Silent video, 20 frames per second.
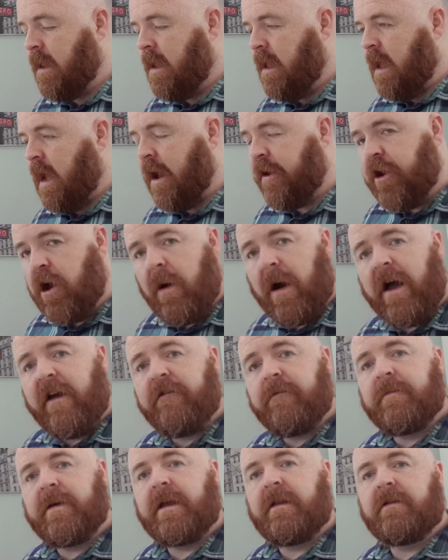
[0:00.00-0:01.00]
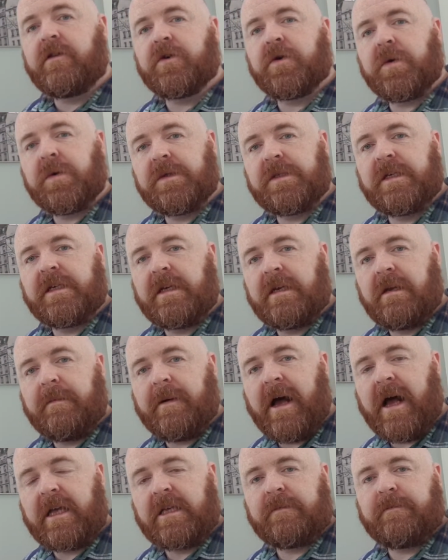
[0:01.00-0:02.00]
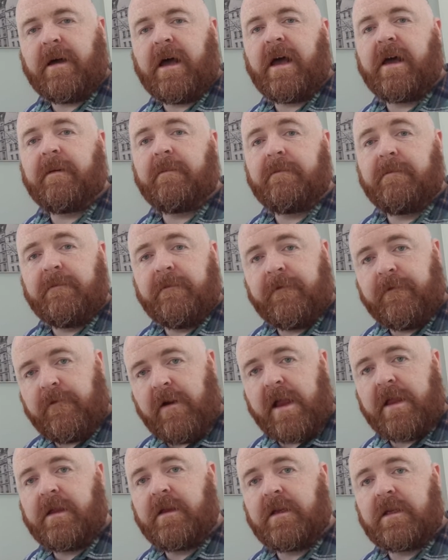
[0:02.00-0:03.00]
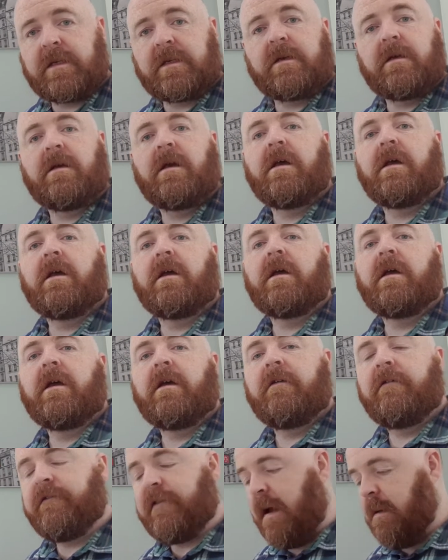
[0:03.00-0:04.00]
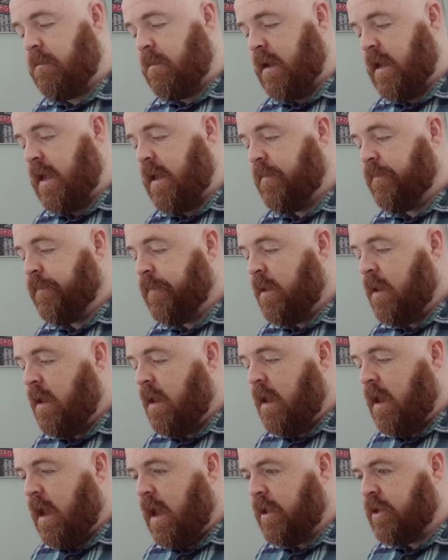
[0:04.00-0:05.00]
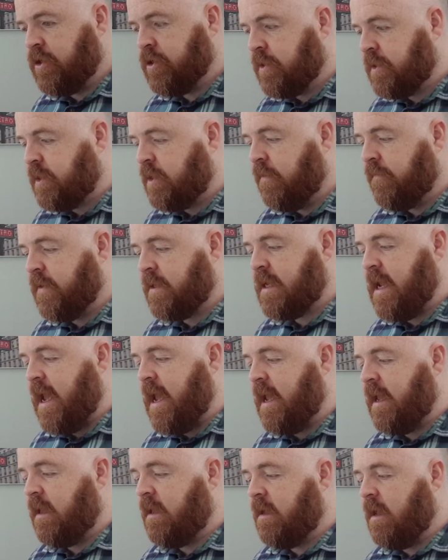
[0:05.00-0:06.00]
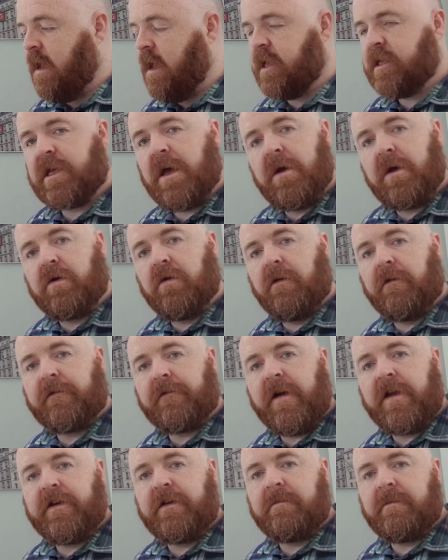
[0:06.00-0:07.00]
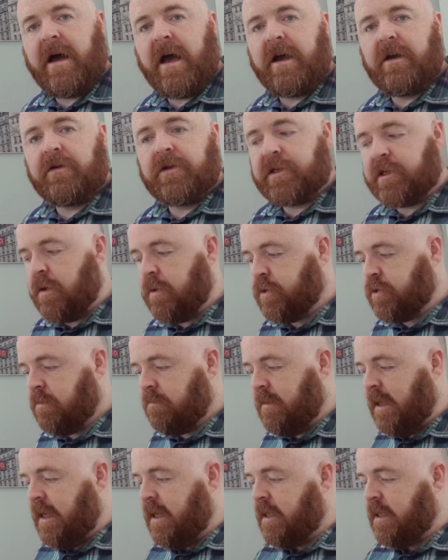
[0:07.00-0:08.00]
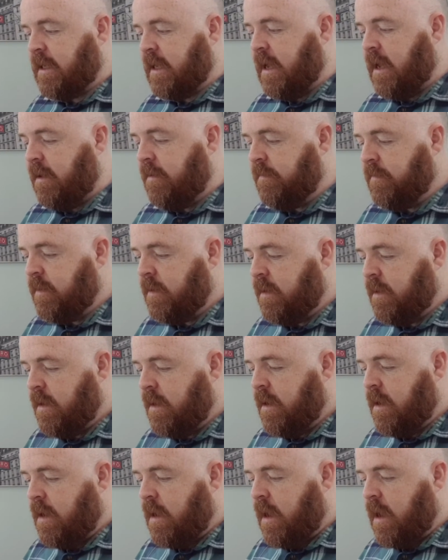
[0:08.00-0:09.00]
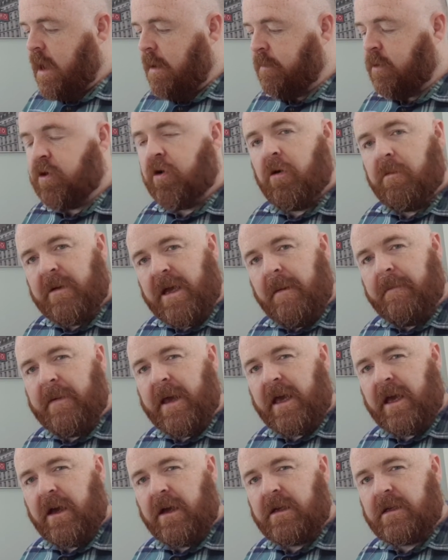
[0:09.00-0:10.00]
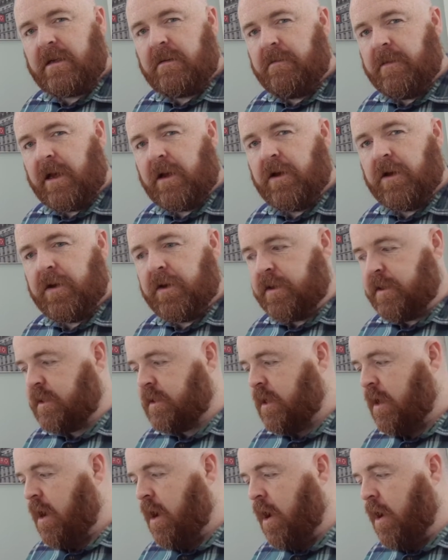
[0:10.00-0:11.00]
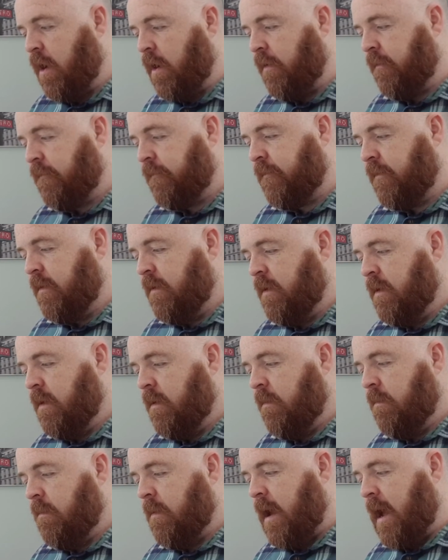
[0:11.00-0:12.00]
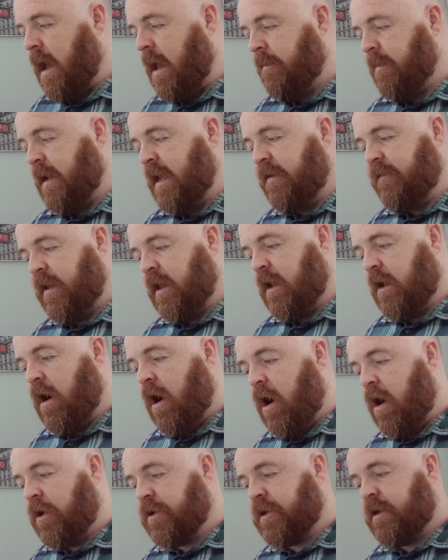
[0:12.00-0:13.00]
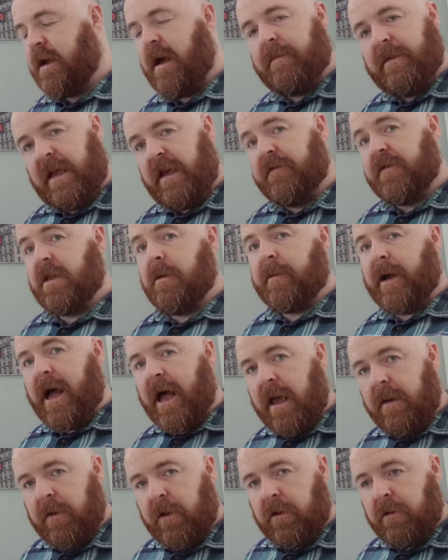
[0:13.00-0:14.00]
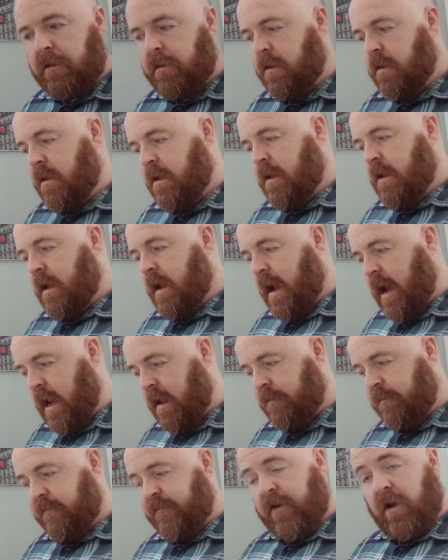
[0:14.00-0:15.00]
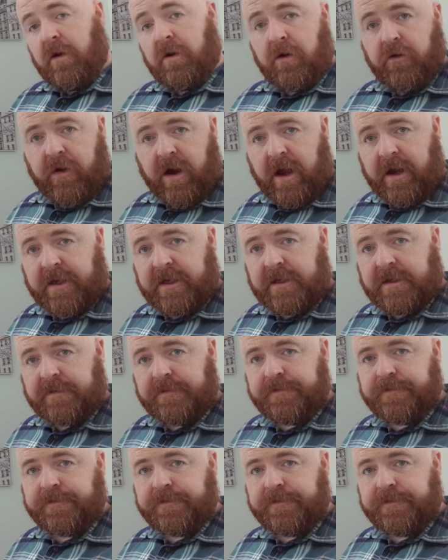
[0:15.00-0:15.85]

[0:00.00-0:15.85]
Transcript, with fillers: I know I've been taunted in the past by friends, family, and just the other day, a so-called friend of mine on social media um, called me a bigot because of I believe in God, I believe in the Bible, and I follow Christ,